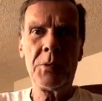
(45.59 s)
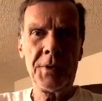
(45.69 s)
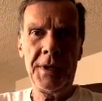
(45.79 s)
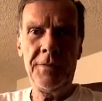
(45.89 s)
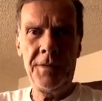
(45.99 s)

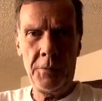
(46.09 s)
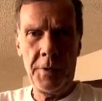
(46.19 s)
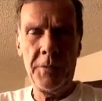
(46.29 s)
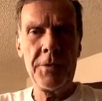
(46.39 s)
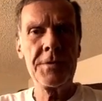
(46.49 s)
belief that
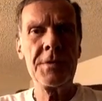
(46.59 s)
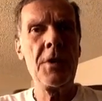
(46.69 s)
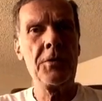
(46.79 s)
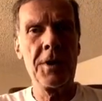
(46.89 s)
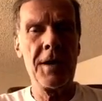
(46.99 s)
we were
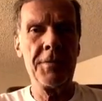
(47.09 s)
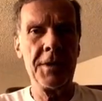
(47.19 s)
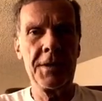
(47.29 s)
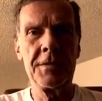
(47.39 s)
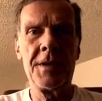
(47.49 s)
so
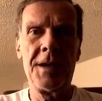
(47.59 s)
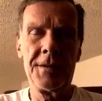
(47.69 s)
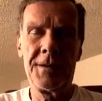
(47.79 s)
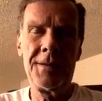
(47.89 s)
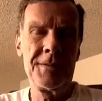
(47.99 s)
loving and